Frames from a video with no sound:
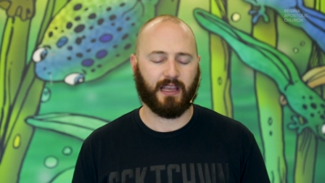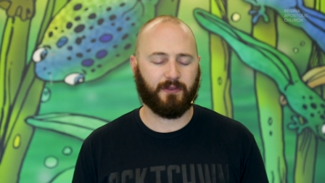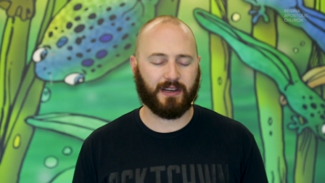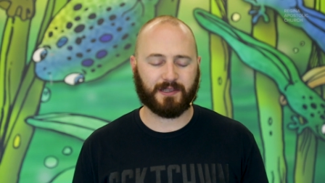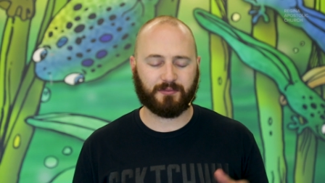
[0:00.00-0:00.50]
And
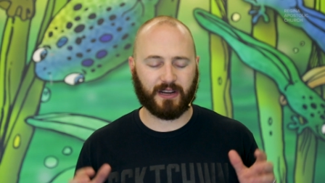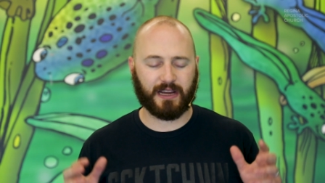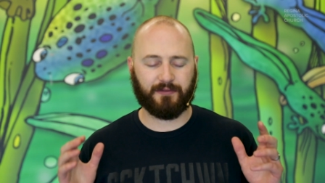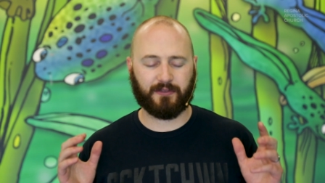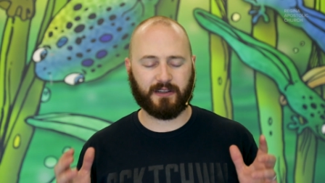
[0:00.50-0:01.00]
we just
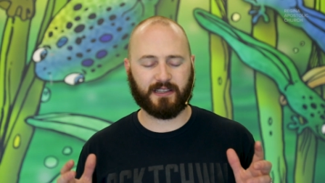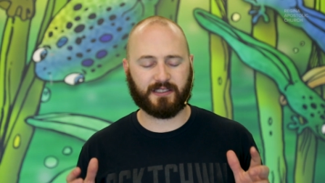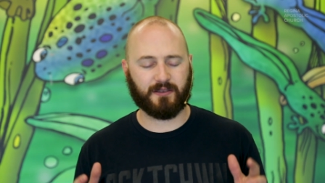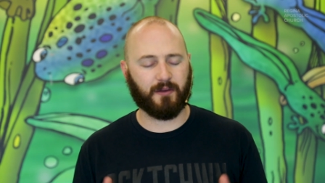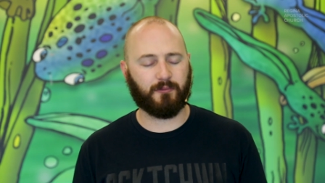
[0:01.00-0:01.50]
pray for
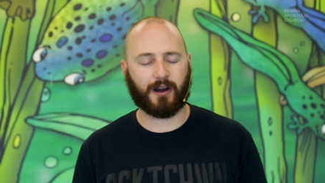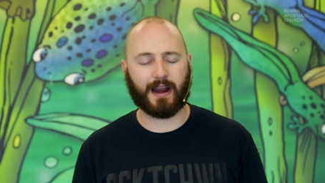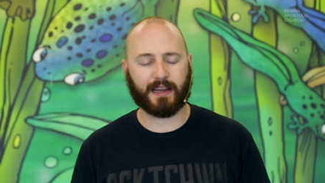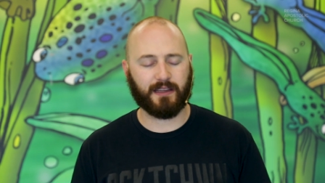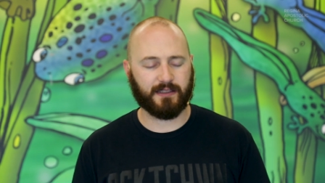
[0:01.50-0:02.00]
just uh,
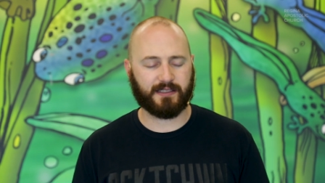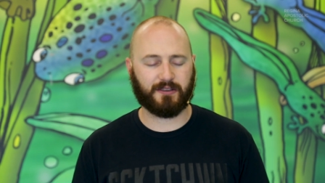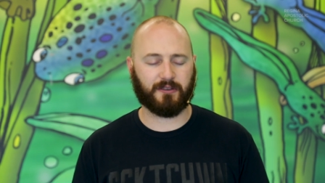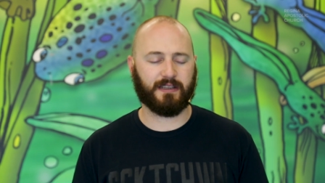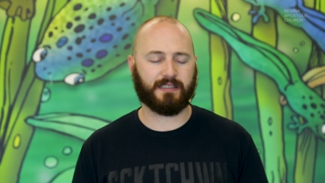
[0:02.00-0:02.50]
miraculous
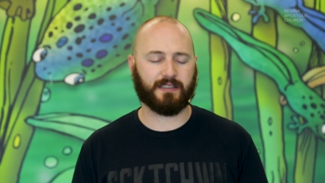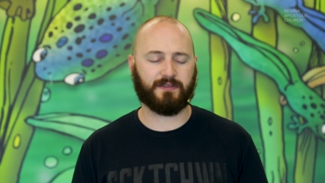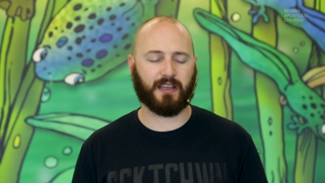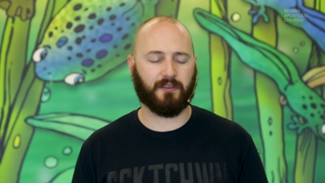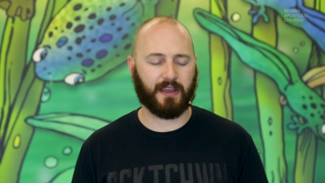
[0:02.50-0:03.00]
stories of
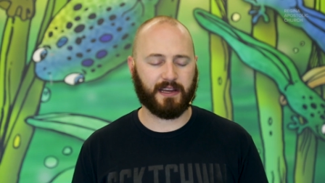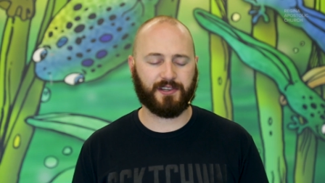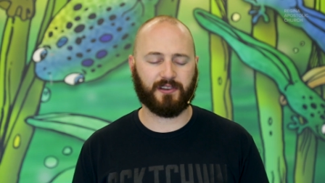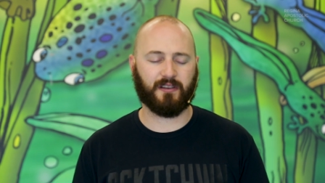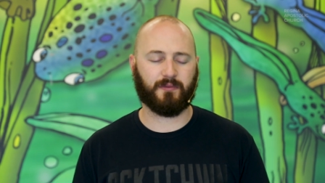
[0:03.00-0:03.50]

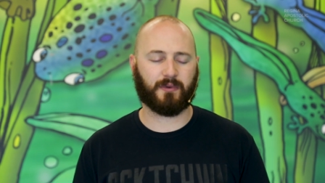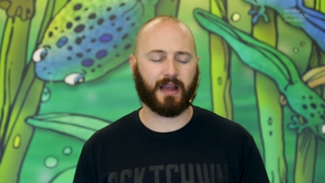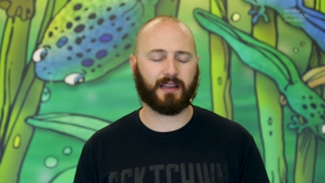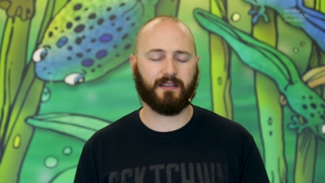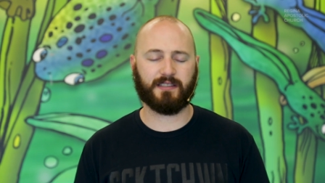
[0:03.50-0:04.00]
salvation,
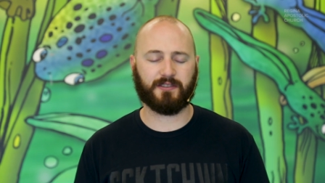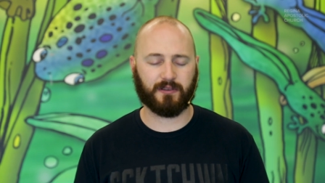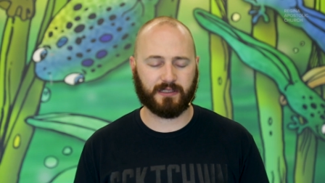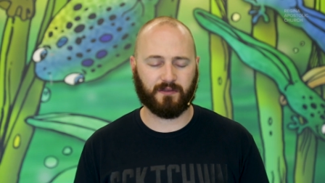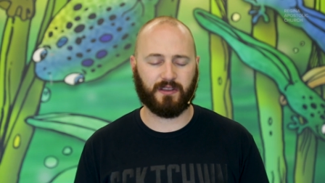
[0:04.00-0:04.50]
miraculous
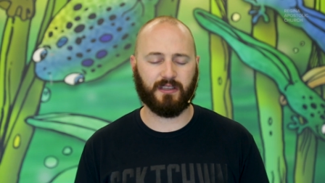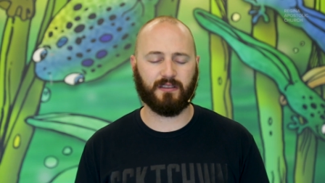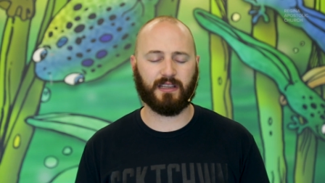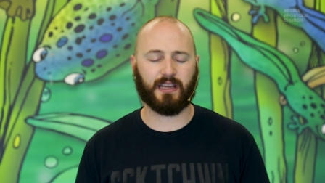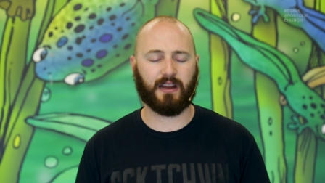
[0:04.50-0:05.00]
stories of
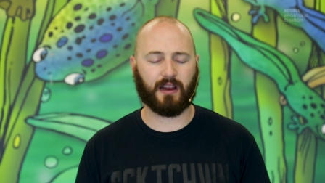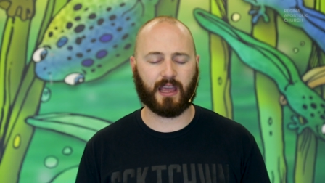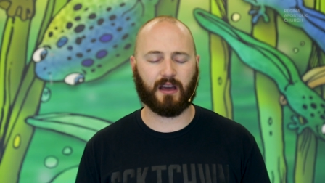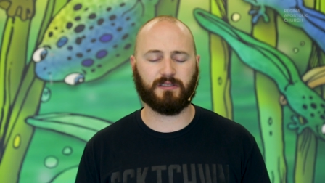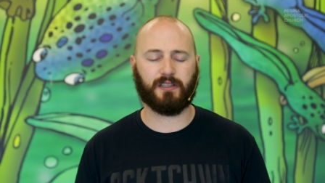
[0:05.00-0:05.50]
healing and
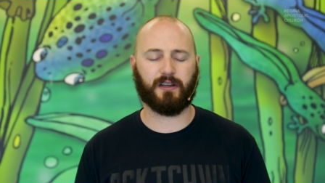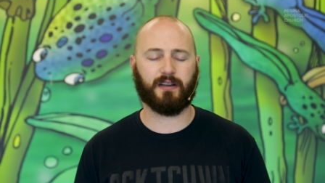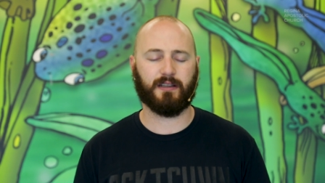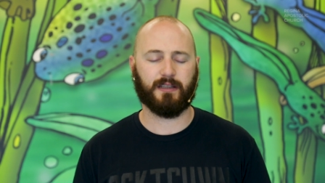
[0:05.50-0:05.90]
encounter.